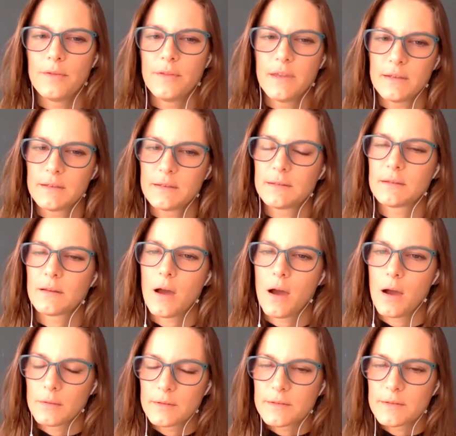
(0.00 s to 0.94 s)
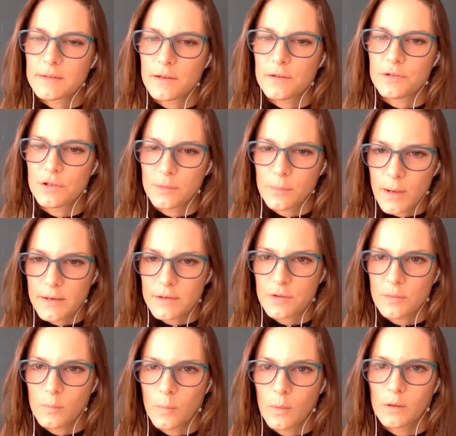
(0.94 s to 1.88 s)
this current
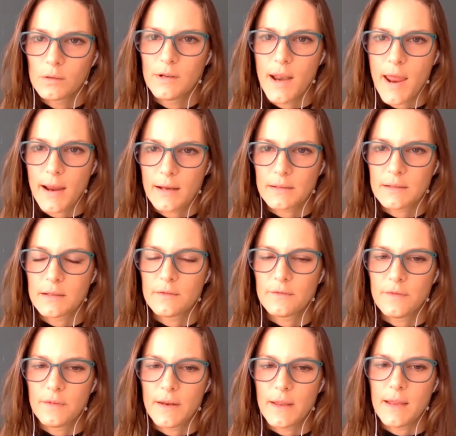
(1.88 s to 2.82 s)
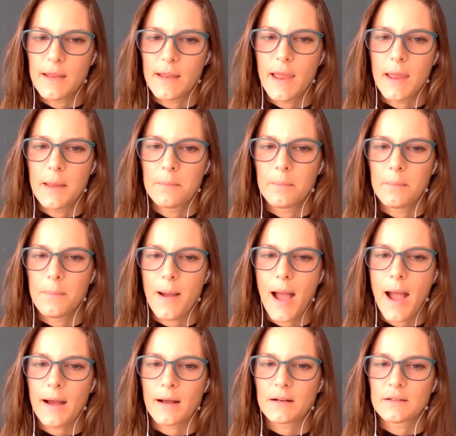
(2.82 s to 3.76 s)
situation will negatively
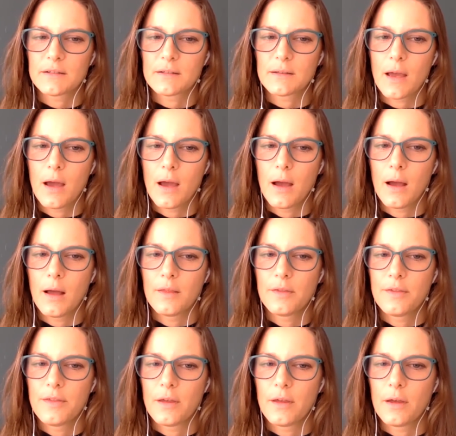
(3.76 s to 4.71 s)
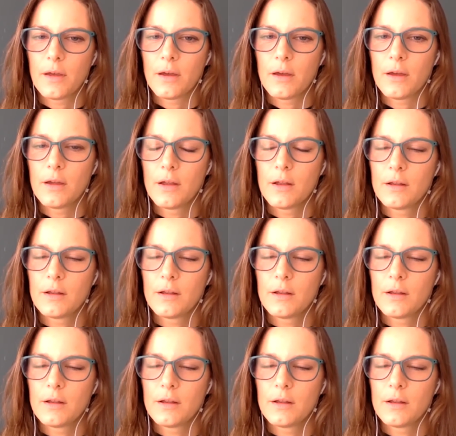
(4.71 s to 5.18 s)
impact the